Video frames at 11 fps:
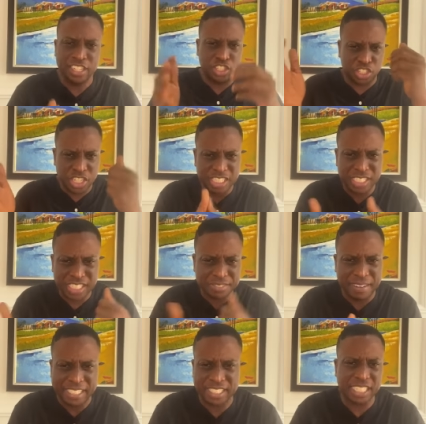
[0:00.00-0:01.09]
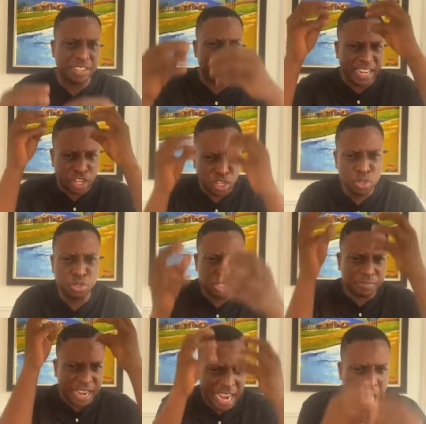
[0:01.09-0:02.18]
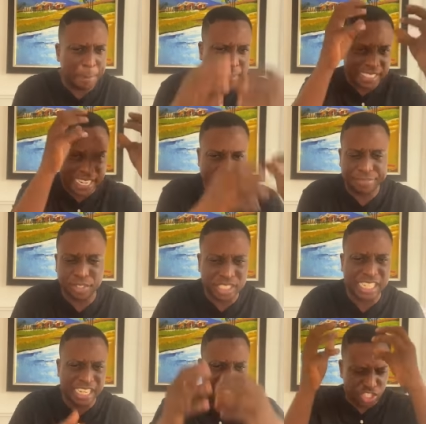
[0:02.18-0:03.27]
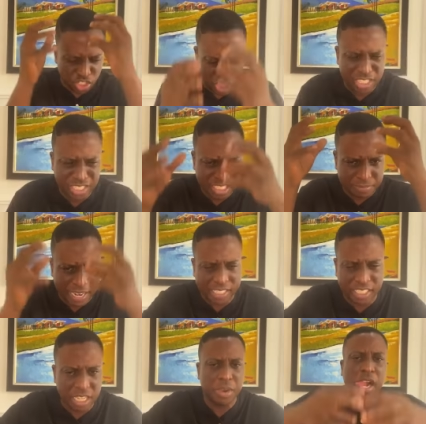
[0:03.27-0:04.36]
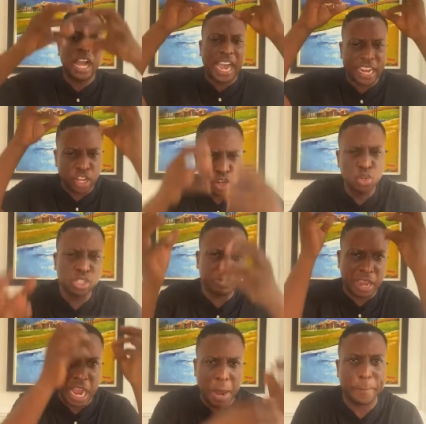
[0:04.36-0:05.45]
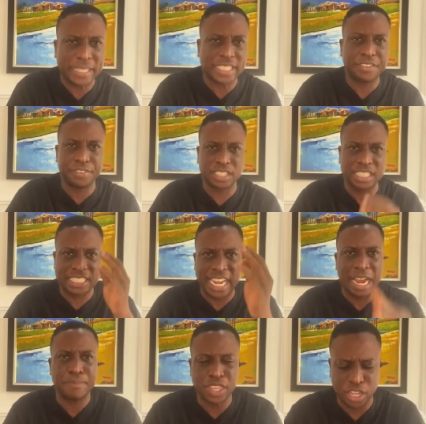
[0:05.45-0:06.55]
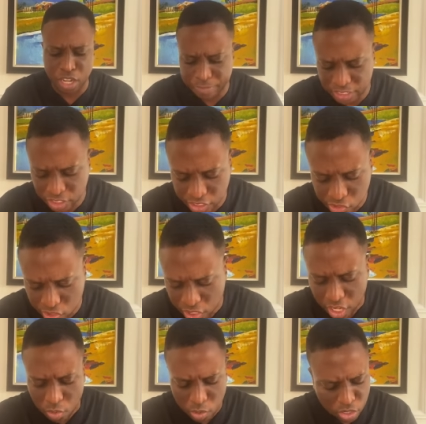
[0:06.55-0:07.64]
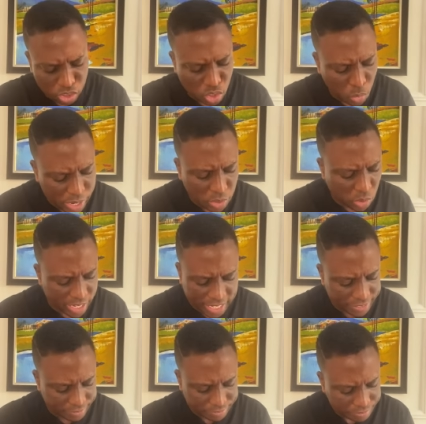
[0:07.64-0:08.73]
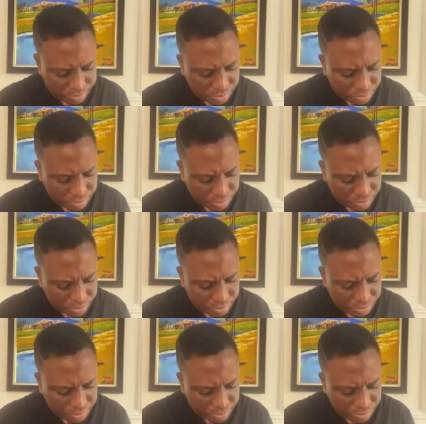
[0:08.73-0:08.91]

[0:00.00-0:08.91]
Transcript: In Jesus' mighty name, I lose my appetite for sin. In Jesus' mighty name, I lose my appetite for sin. Type in the comment section. We're going to read quickly.